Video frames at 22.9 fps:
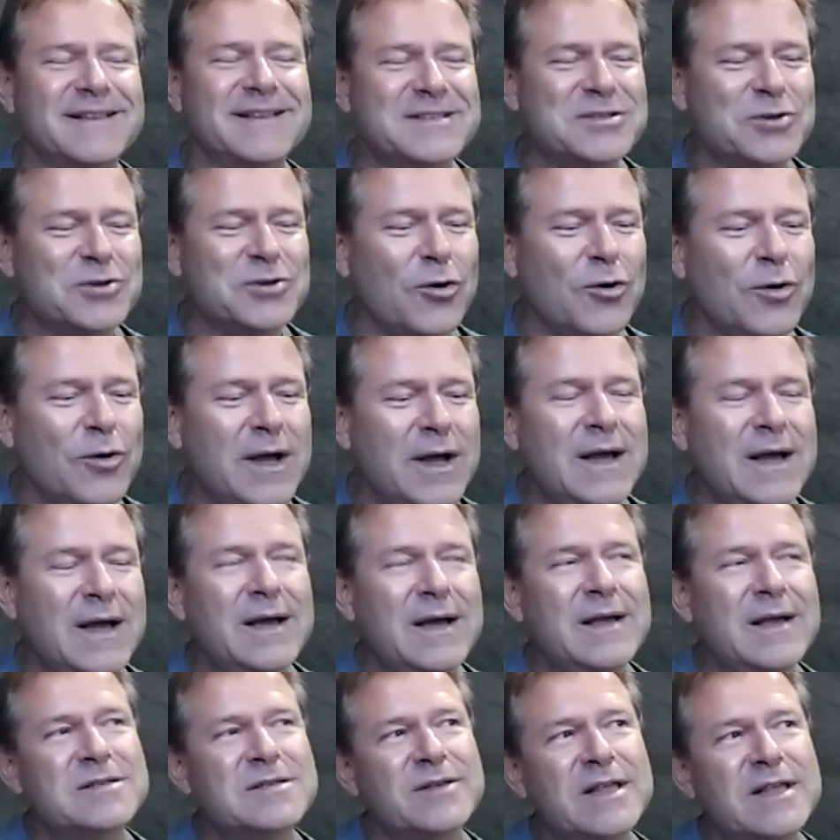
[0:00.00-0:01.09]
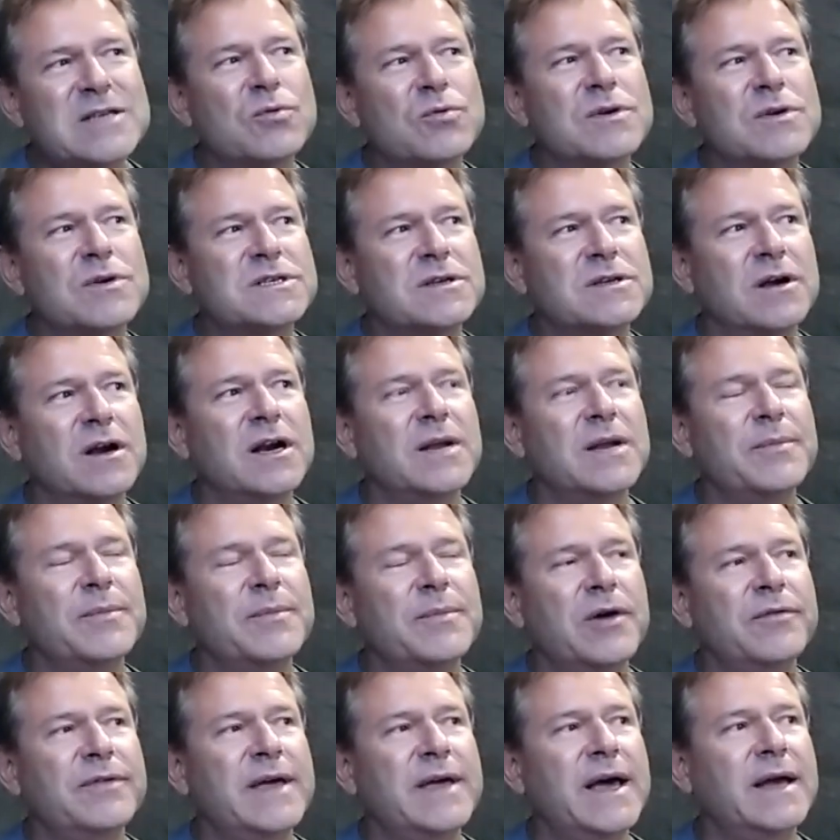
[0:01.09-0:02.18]
so so that's where it started
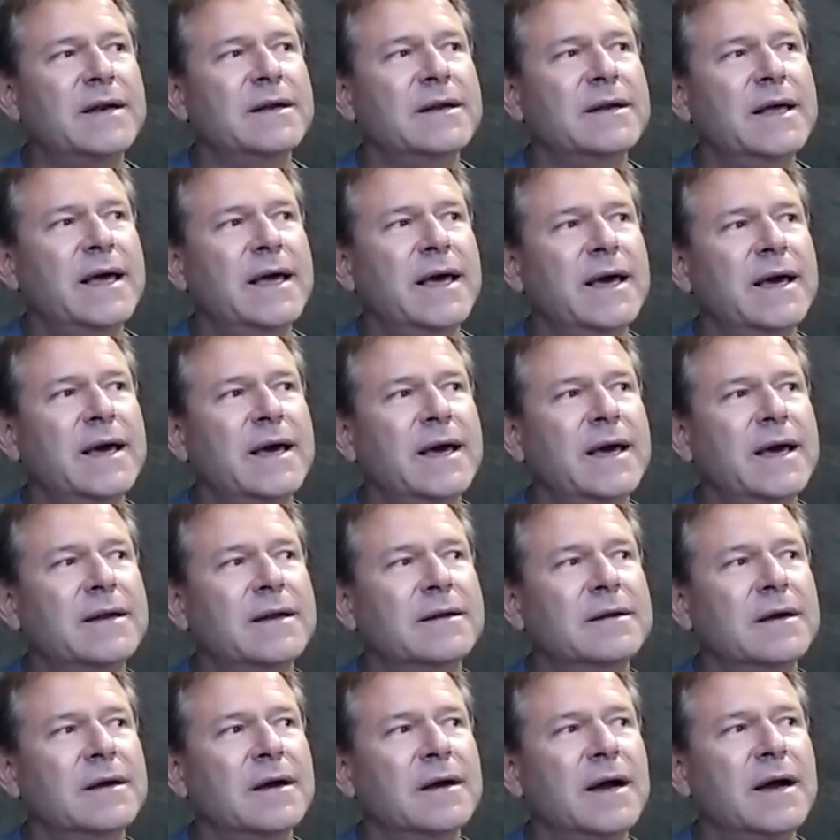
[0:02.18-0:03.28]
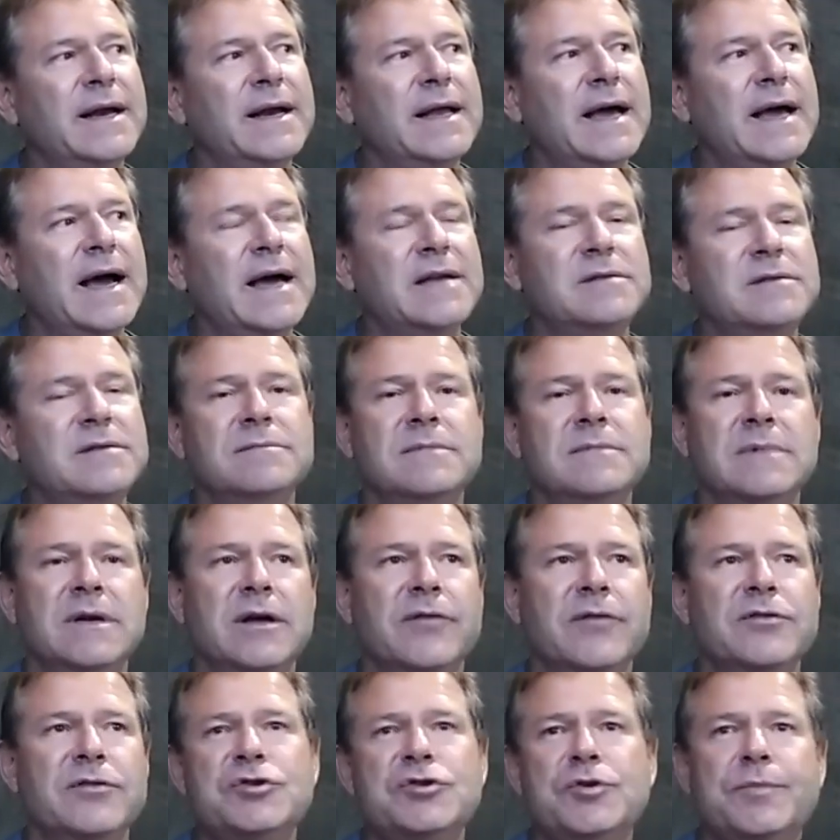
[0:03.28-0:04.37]
about then and I'd had
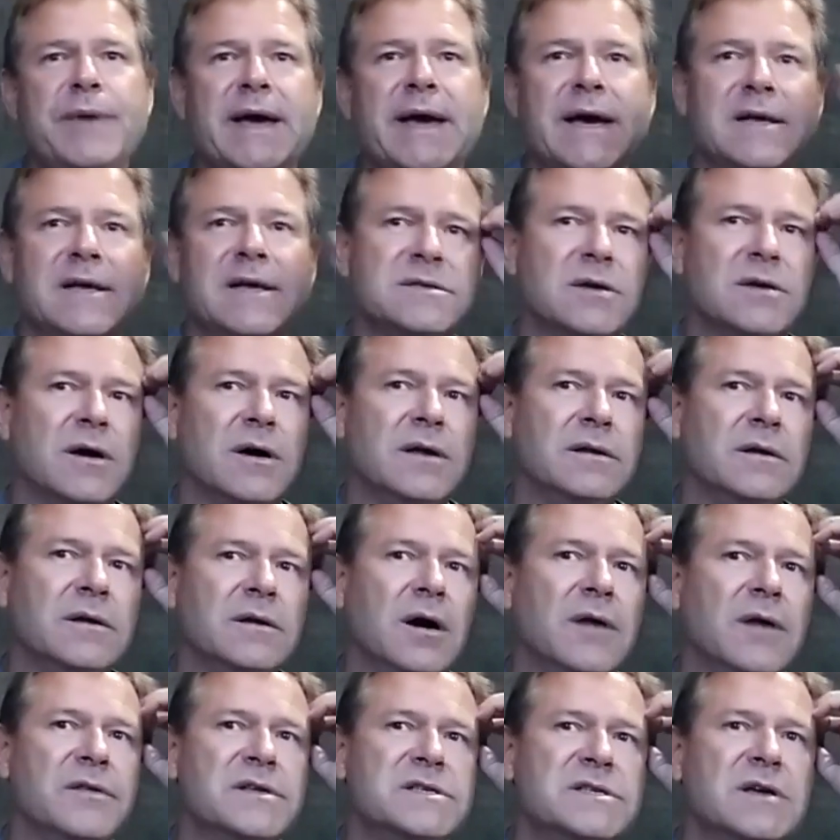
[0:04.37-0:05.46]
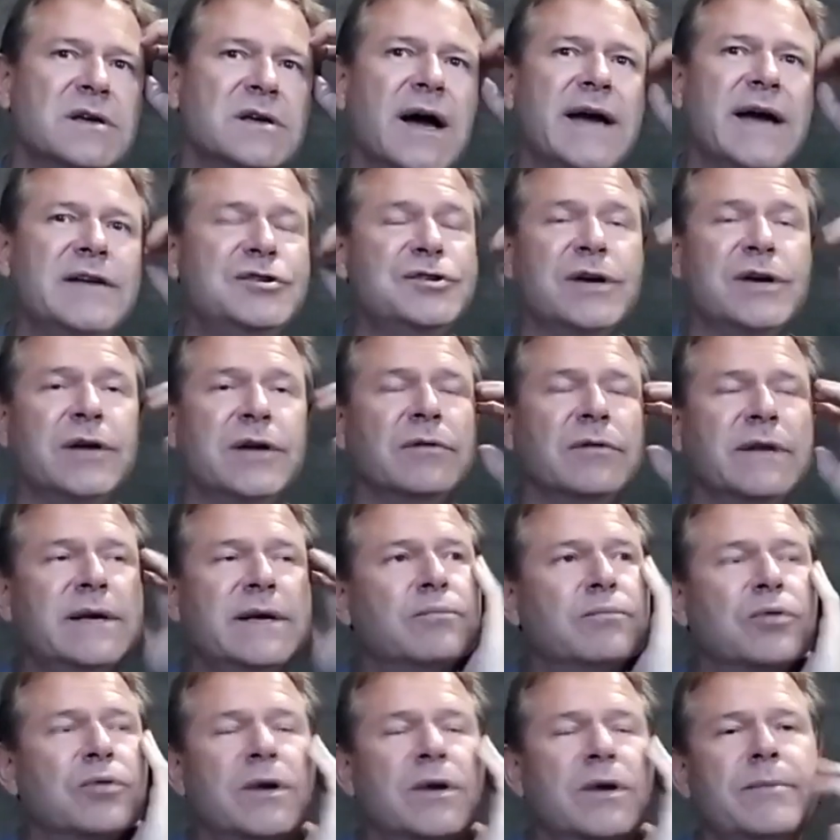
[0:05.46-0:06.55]
another two bands on on the side generally
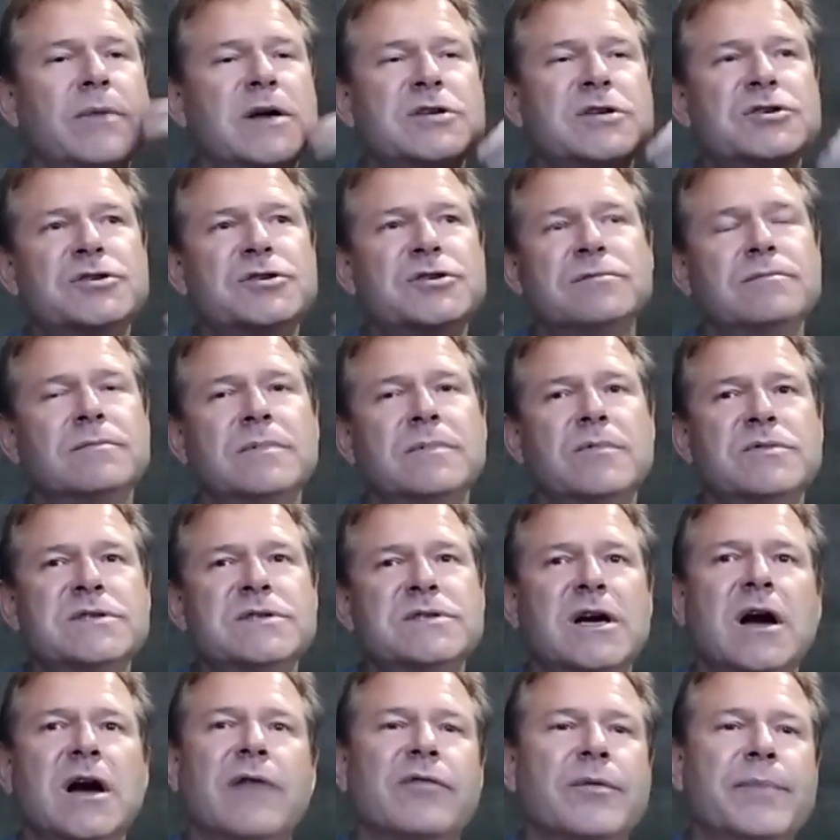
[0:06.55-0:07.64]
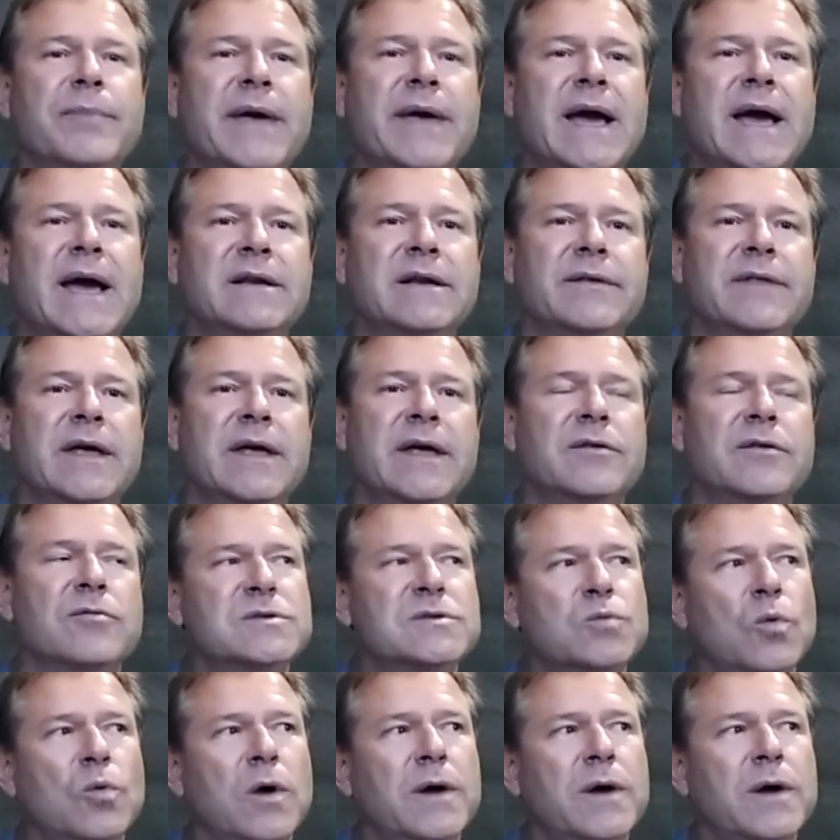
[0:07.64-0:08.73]
pretty much it was a cover band and then there
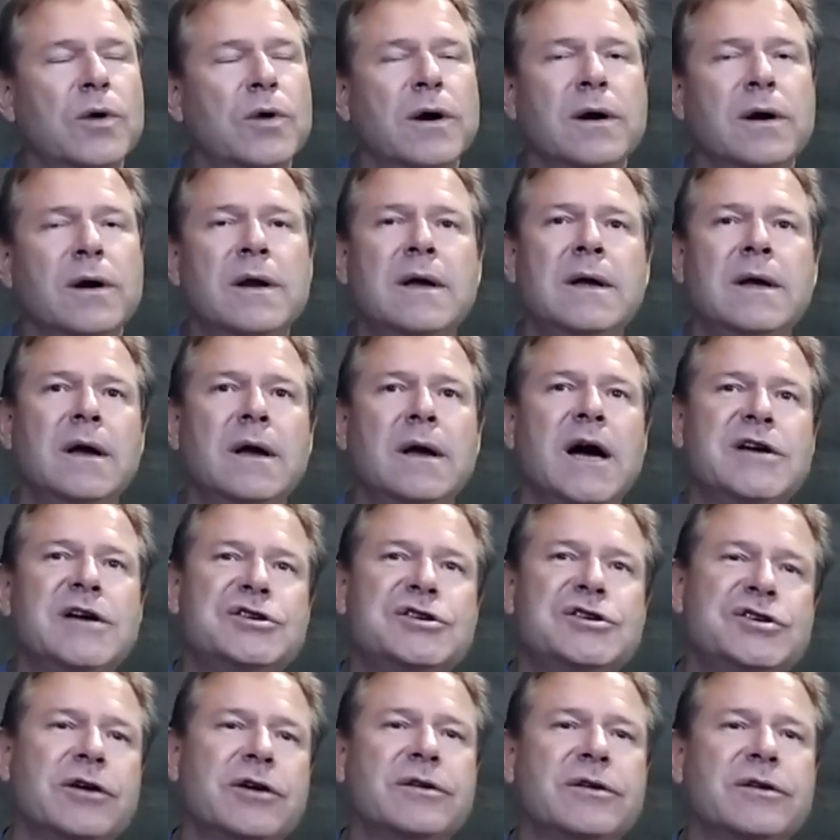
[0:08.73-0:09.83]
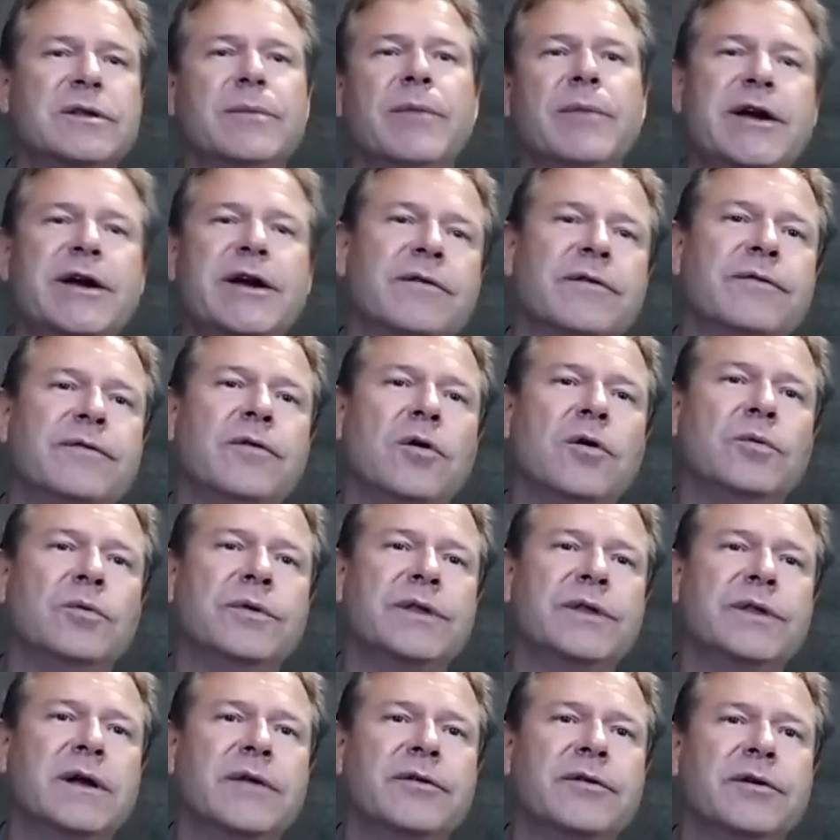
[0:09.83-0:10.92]
was one where i shared the microphone with
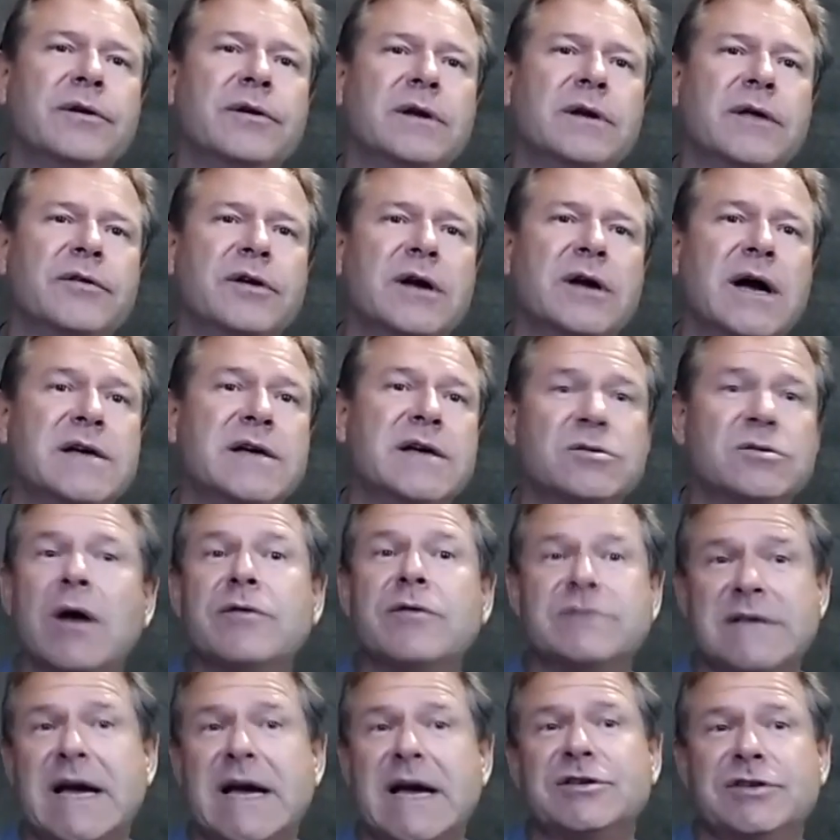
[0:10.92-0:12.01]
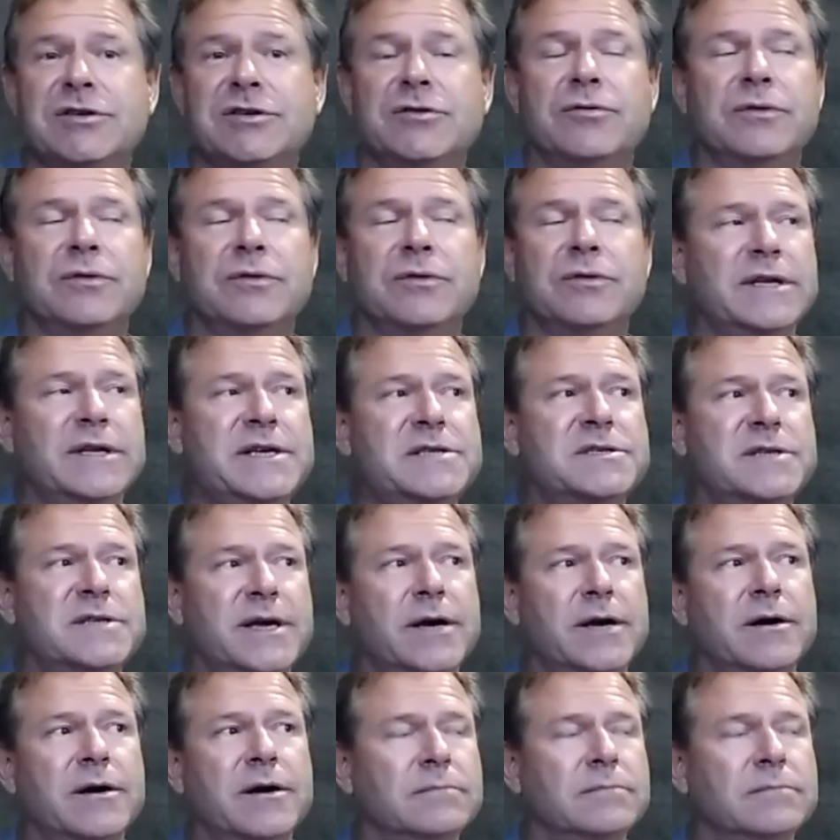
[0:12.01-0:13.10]
another another guy so i was actually doing the lead
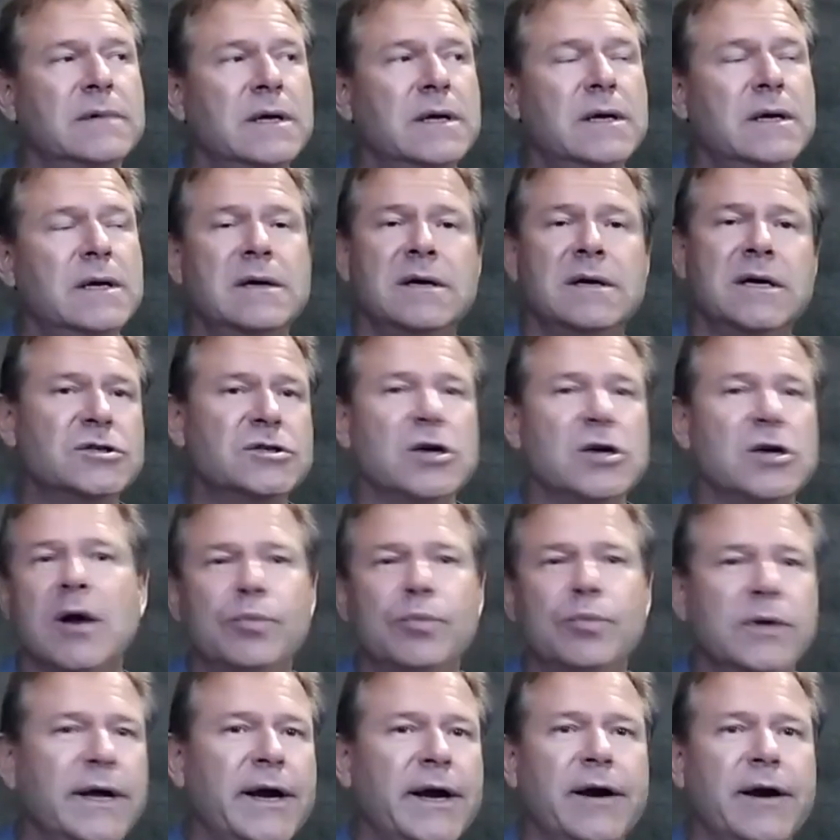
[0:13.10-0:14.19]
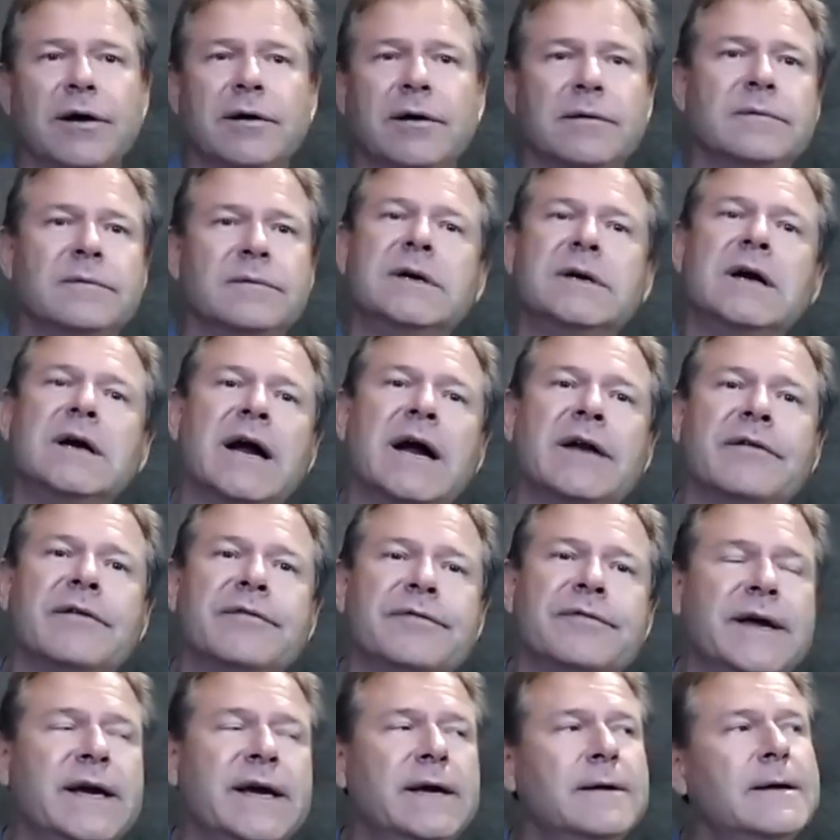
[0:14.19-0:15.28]
singer guitar player kind of
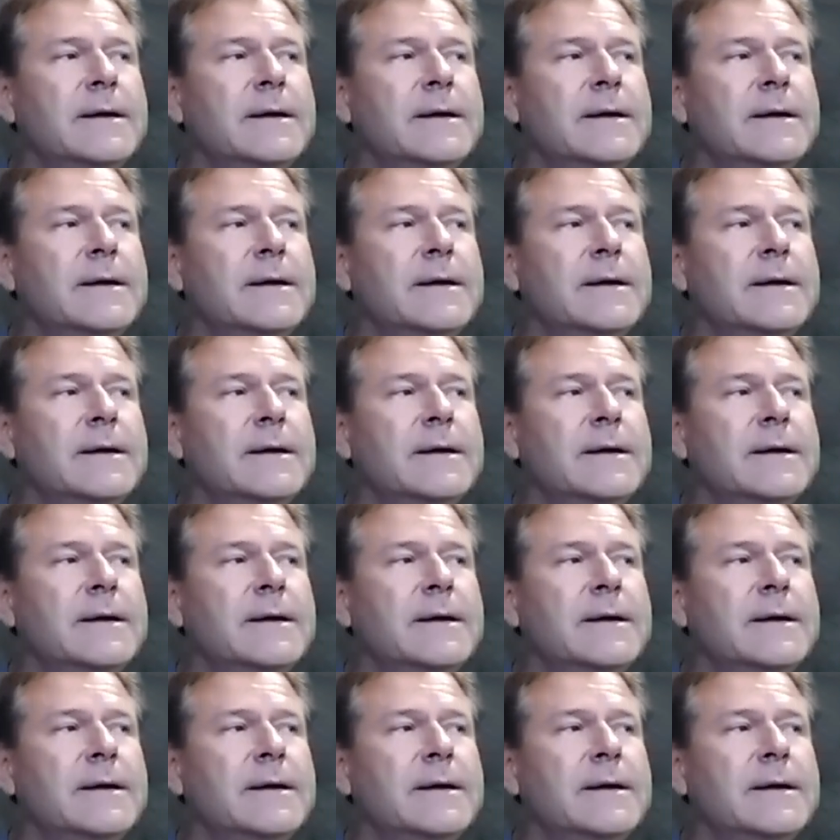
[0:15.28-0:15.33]
thing